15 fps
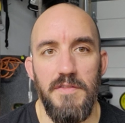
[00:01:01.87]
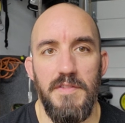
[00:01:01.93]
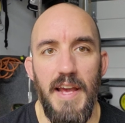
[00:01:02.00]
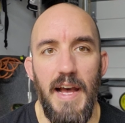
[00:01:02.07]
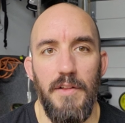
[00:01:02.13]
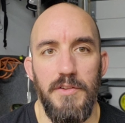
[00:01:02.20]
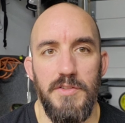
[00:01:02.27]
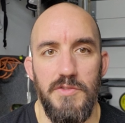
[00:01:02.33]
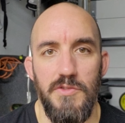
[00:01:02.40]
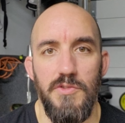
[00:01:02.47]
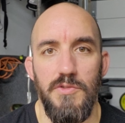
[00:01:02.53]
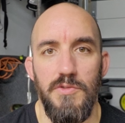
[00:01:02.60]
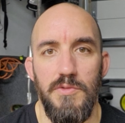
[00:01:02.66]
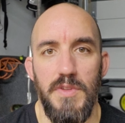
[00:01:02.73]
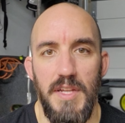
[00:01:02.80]
of Dallas
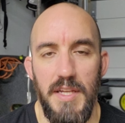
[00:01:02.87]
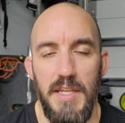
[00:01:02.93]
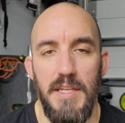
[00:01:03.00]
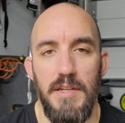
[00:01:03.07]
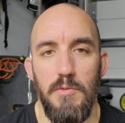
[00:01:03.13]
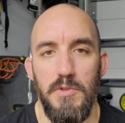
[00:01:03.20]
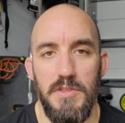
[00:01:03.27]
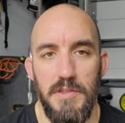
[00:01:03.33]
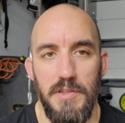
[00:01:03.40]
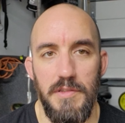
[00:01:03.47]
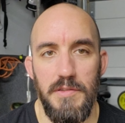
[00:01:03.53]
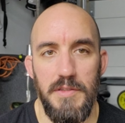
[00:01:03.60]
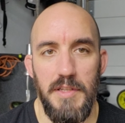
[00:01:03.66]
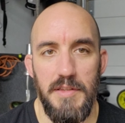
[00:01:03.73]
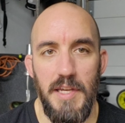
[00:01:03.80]
knew that he was
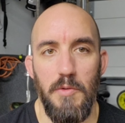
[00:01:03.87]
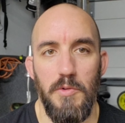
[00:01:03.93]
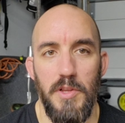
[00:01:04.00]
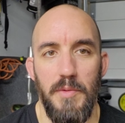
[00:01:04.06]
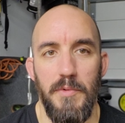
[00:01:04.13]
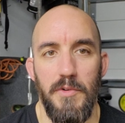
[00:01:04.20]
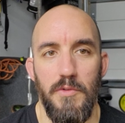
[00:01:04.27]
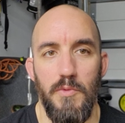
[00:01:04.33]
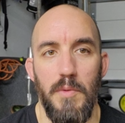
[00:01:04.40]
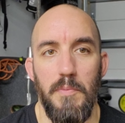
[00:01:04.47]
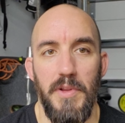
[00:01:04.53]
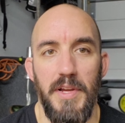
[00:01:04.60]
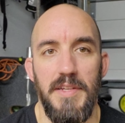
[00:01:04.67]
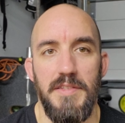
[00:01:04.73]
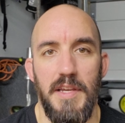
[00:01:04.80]
that they were limited on what
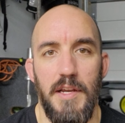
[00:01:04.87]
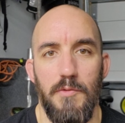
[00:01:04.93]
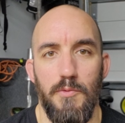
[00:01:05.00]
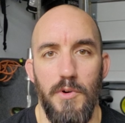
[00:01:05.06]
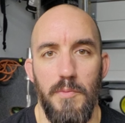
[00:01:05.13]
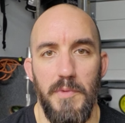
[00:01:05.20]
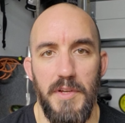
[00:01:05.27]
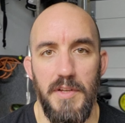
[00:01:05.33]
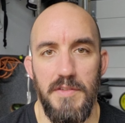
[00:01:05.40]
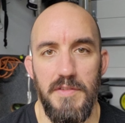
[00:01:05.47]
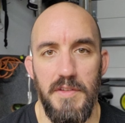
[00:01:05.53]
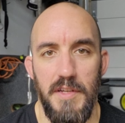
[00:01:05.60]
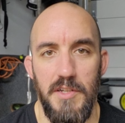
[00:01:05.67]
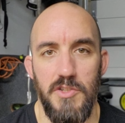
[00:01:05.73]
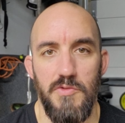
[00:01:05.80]
plays they could run because of
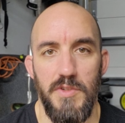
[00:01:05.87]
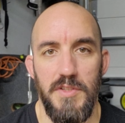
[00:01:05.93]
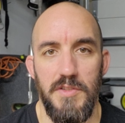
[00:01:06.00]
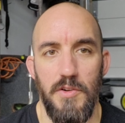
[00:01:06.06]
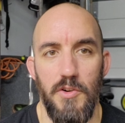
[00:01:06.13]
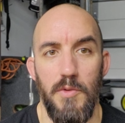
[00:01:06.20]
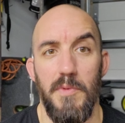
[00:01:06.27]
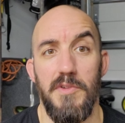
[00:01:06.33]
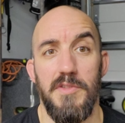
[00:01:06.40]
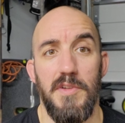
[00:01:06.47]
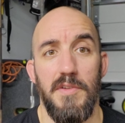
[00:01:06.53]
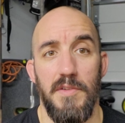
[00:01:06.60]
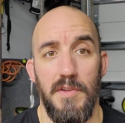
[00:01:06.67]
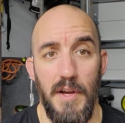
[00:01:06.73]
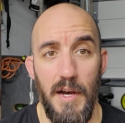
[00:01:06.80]
the injury to
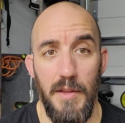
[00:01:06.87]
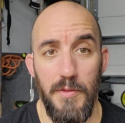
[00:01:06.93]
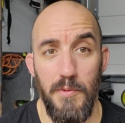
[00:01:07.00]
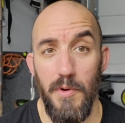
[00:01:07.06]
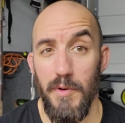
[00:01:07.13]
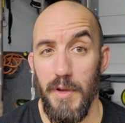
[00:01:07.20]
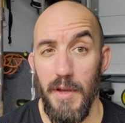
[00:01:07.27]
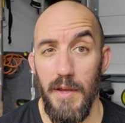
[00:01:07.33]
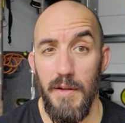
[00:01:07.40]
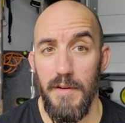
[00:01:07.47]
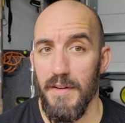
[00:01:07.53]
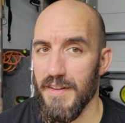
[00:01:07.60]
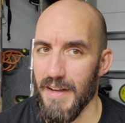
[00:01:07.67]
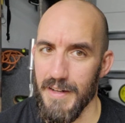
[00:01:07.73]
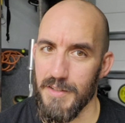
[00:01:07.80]
Herbert's non-throwing
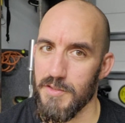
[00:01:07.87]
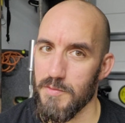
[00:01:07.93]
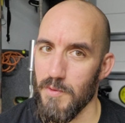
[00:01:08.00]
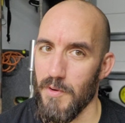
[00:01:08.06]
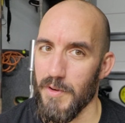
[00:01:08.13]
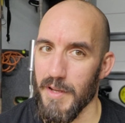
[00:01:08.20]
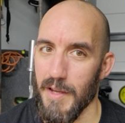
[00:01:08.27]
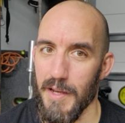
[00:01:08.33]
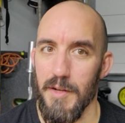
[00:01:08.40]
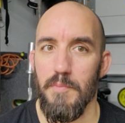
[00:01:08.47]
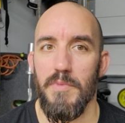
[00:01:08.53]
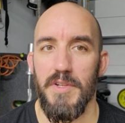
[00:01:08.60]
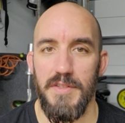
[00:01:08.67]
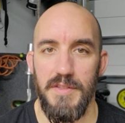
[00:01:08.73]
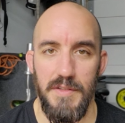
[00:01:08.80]
hand, not his throwing hand,
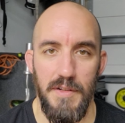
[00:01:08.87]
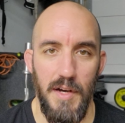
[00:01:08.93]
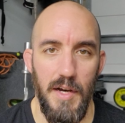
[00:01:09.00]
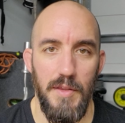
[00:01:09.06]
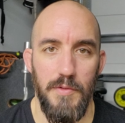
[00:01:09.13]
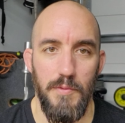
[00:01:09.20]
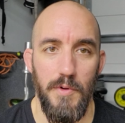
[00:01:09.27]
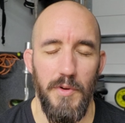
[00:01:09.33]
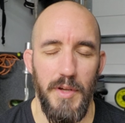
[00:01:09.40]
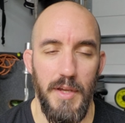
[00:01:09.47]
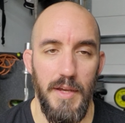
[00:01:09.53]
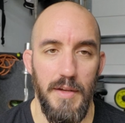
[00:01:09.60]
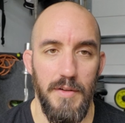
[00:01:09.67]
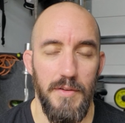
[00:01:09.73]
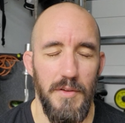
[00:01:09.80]
but his non-throwing
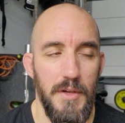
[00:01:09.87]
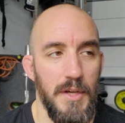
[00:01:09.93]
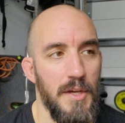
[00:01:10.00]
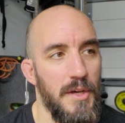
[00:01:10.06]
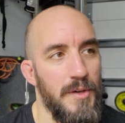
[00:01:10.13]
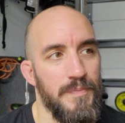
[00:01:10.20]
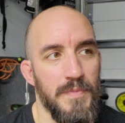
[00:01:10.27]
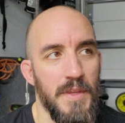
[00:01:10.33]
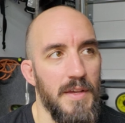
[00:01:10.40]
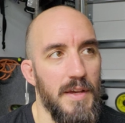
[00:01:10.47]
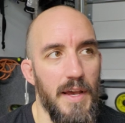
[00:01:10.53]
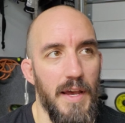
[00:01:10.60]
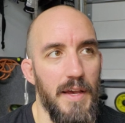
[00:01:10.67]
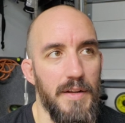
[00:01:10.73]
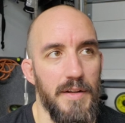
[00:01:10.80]
hand.
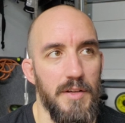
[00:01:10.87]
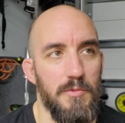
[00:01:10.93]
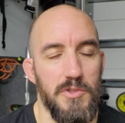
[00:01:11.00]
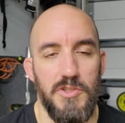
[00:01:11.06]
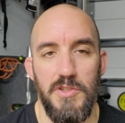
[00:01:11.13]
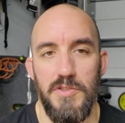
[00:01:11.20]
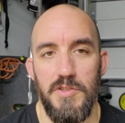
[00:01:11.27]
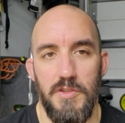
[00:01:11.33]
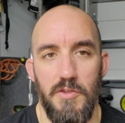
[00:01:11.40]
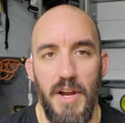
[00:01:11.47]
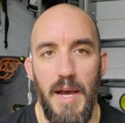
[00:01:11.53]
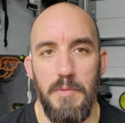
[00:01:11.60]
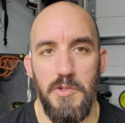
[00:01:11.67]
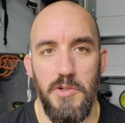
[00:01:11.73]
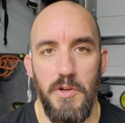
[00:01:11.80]
And it was just a
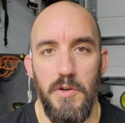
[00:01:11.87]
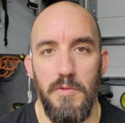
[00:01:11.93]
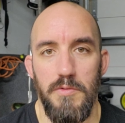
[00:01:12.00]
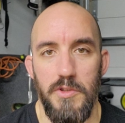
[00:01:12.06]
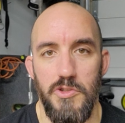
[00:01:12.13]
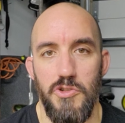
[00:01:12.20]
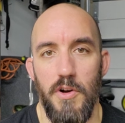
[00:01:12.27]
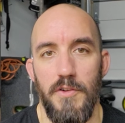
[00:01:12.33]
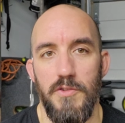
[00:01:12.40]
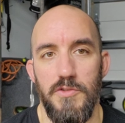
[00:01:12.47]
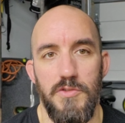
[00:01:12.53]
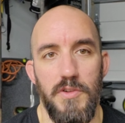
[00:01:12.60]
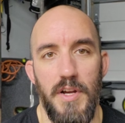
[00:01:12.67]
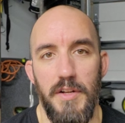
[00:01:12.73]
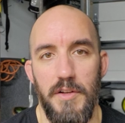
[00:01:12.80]
crap show. The
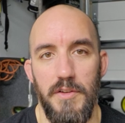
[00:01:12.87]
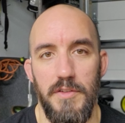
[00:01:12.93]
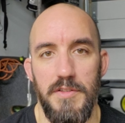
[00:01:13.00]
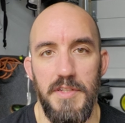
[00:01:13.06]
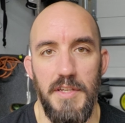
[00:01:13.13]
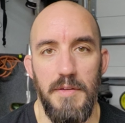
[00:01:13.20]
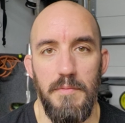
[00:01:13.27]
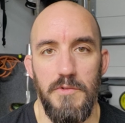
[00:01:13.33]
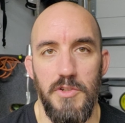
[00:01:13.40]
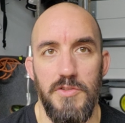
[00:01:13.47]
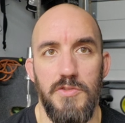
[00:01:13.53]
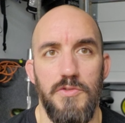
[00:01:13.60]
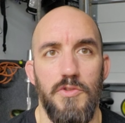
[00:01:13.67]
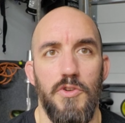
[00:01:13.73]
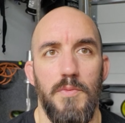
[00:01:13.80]
Chargers are not a good team.
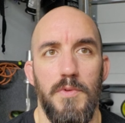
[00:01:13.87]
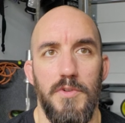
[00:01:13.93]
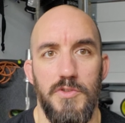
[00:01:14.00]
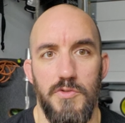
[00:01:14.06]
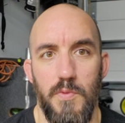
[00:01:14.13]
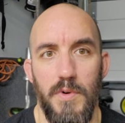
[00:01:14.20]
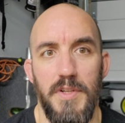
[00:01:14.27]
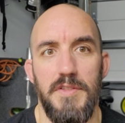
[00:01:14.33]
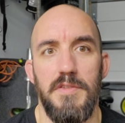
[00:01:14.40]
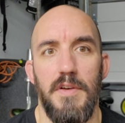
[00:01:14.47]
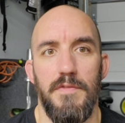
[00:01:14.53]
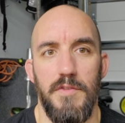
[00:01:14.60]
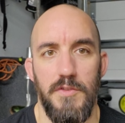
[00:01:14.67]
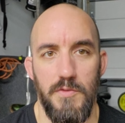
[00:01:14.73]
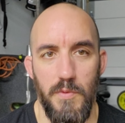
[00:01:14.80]
Justin Herbert is
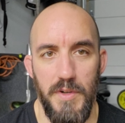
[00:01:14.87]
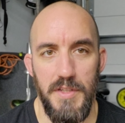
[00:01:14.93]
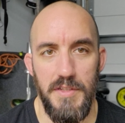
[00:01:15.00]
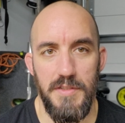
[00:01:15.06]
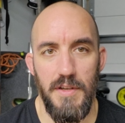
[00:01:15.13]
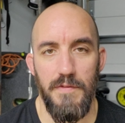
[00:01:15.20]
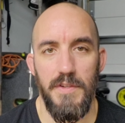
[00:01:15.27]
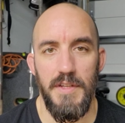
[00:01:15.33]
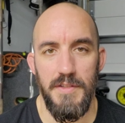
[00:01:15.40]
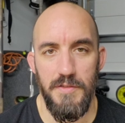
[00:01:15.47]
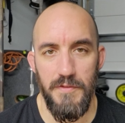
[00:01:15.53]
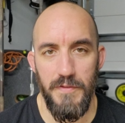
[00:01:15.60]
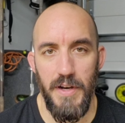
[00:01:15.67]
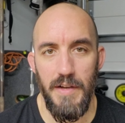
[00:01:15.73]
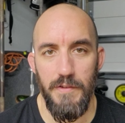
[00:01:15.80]
27 and 27. He's a
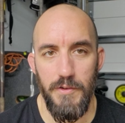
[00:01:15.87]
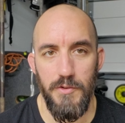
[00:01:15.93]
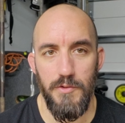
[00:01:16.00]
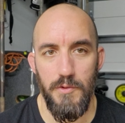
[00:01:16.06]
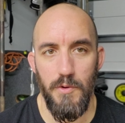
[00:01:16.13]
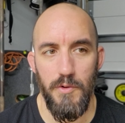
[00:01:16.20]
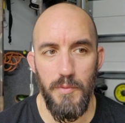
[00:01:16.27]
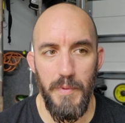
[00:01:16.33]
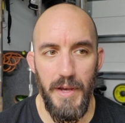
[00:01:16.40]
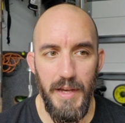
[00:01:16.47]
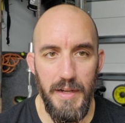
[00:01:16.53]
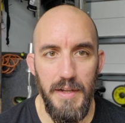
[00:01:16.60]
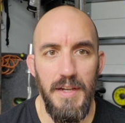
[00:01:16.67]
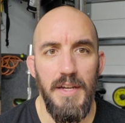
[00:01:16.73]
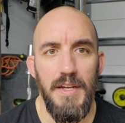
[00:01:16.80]
500 quarterback.